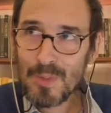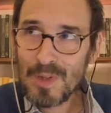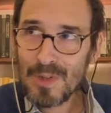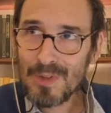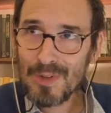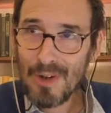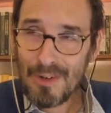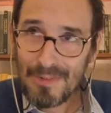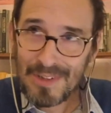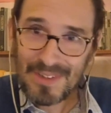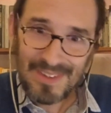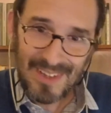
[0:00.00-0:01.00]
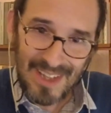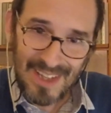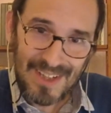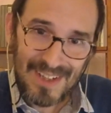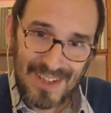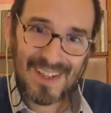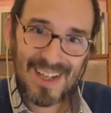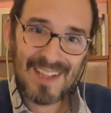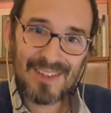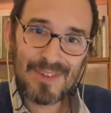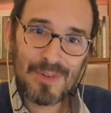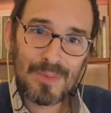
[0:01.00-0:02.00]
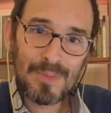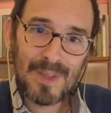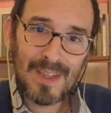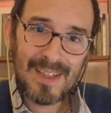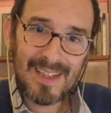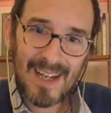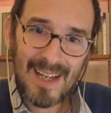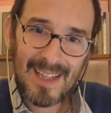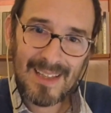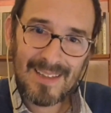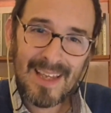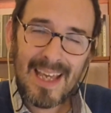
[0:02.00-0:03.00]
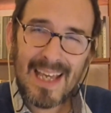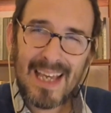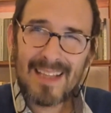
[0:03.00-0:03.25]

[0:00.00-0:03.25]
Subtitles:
to be tolerant here and to be kind.